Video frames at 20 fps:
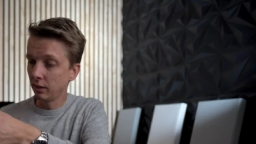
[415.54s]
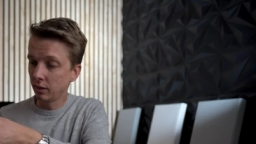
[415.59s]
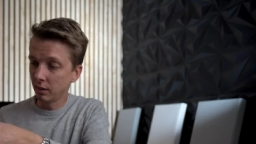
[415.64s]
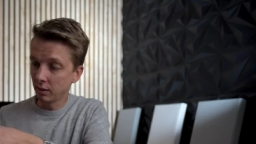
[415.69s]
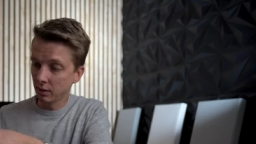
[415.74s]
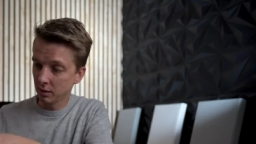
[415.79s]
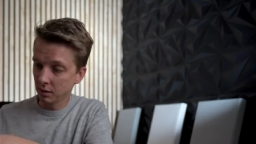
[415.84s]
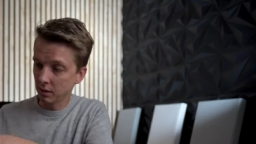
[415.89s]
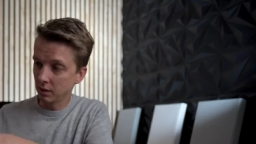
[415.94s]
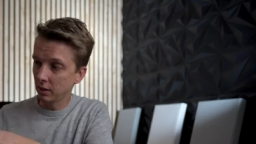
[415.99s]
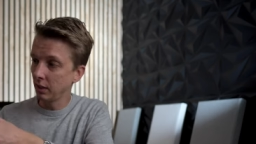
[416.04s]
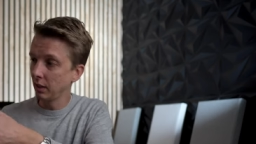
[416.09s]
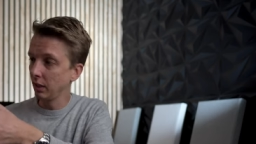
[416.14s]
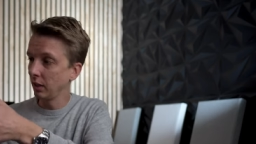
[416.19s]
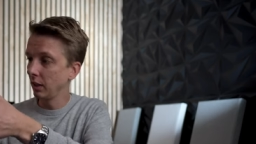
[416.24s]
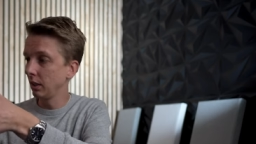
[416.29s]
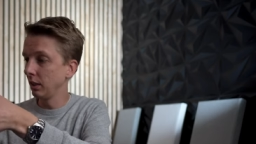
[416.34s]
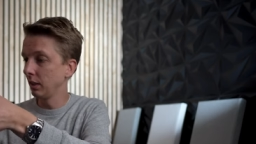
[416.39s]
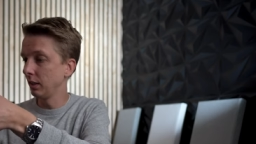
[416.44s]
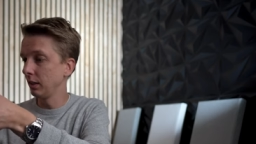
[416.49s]
this
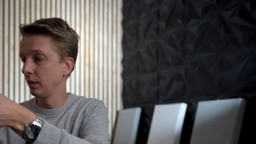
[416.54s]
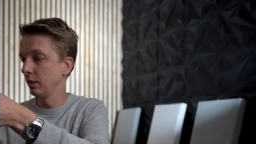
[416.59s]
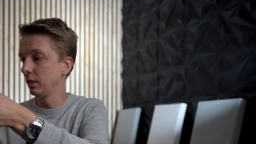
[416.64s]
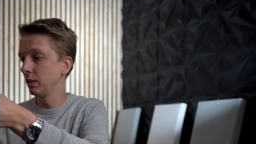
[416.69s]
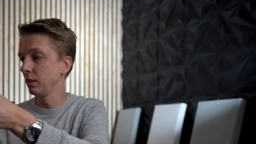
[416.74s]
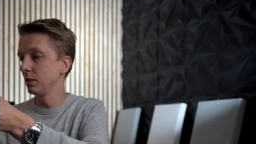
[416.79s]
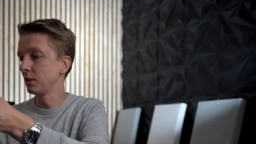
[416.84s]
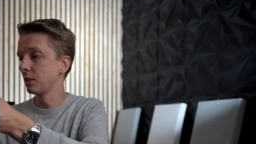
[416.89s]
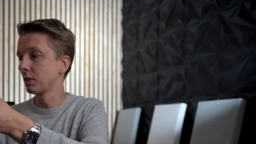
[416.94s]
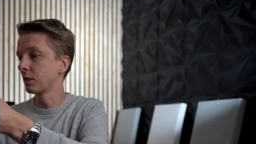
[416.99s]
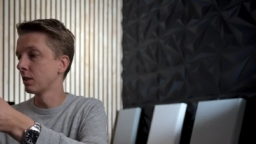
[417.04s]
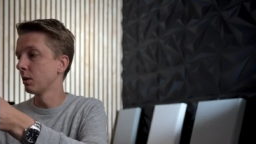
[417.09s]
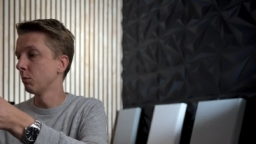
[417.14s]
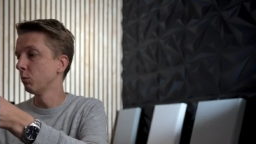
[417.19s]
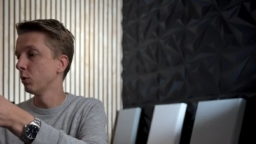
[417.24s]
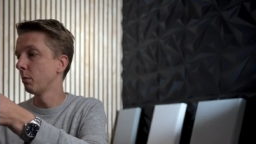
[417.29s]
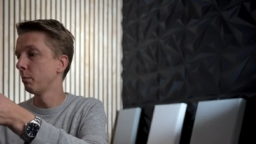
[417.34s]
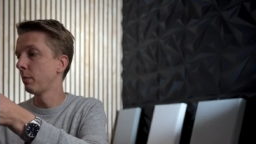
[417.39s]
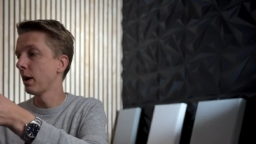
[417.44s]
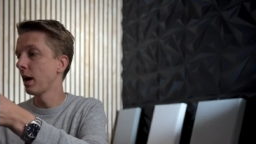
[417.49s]
thing is
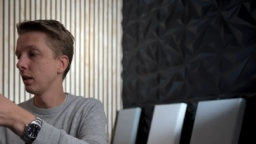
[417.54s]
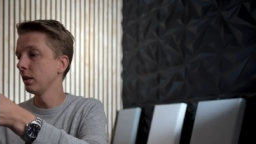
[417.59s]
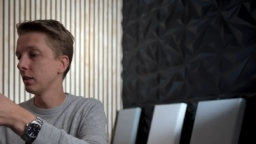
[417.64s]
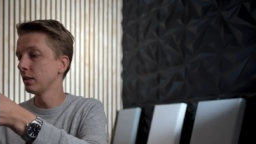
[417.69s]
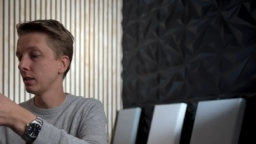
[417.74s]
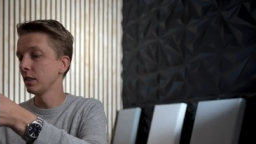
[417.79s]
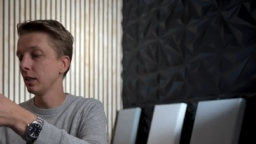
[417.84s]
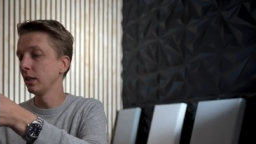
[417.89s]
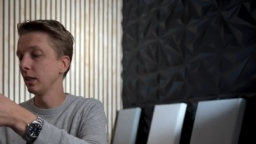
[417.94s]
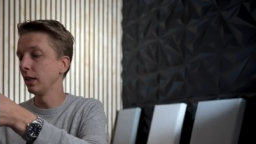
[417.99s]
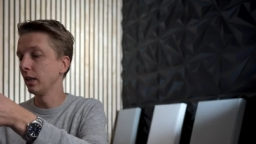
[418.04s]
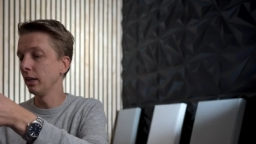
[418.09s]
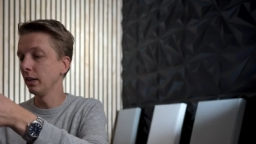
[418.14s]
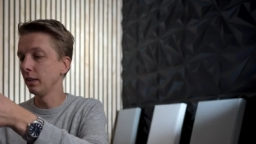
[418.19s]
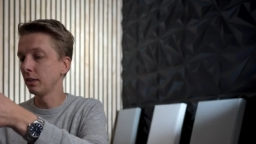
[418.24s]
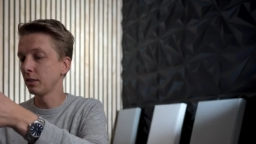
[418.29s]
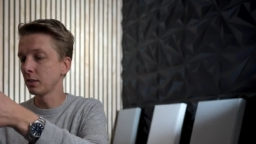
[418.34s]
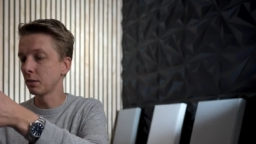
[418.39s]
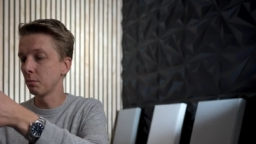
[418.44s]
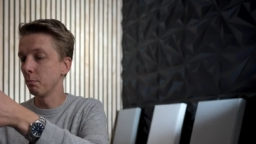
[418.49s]
somewhat balancing.
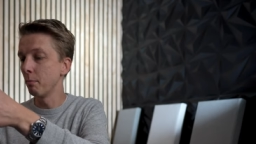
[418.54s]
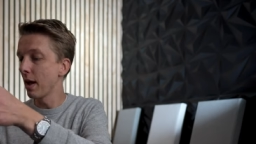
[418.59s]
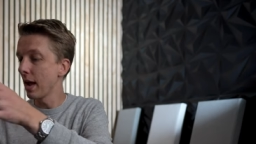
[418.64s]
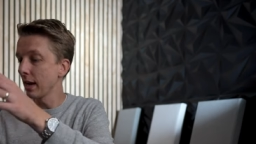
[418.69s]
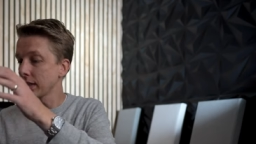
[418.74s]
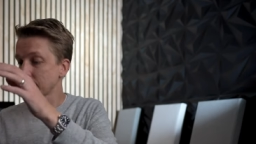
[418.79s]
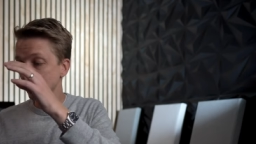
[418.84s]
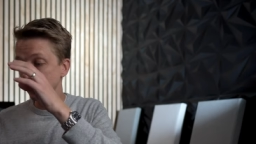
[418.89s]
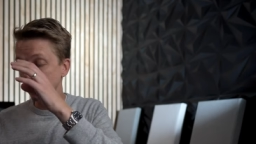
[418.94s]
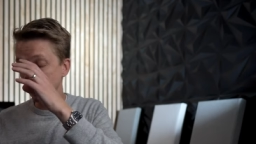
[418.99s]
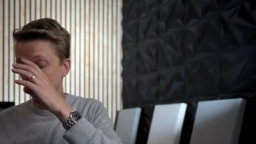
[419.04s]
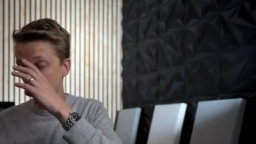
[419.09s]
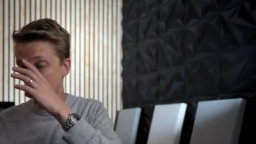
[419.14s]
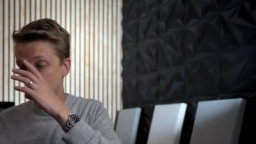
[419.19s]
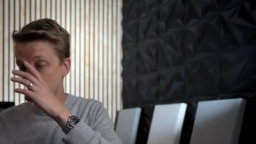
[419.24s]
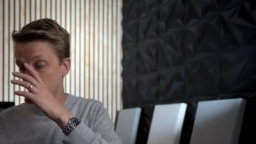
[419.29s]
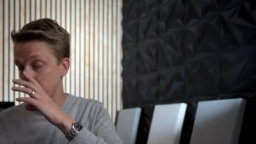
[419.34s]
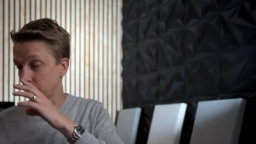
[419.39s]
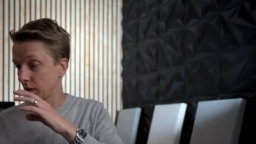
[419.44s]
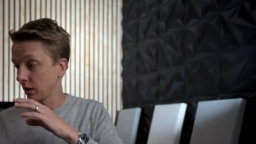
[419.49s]
It's maxing
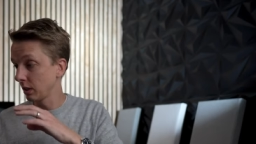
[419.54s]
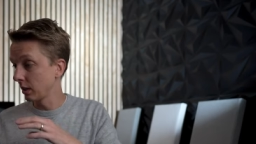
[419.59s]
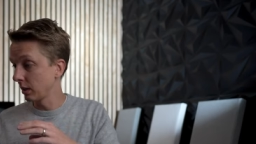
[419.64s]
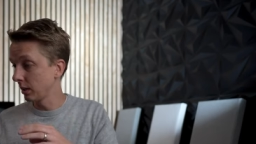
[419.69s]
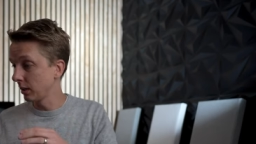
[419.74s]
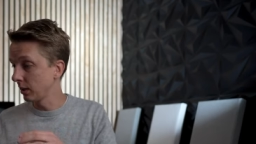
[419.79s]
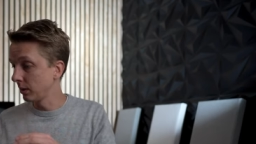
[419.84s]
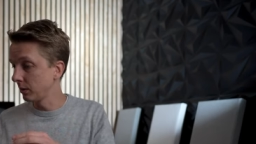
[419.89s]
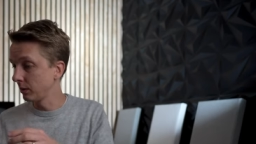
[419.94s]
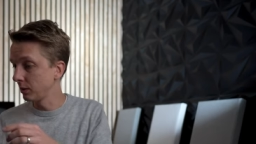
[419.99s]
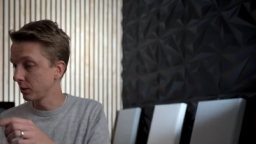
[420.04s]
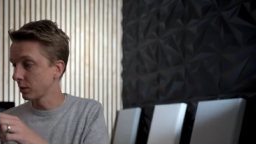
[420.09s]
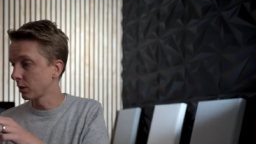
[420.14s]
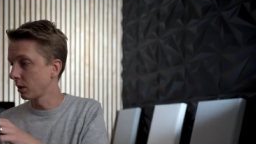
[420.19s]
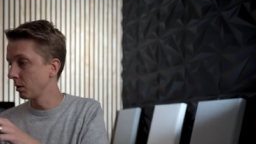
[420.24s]
out this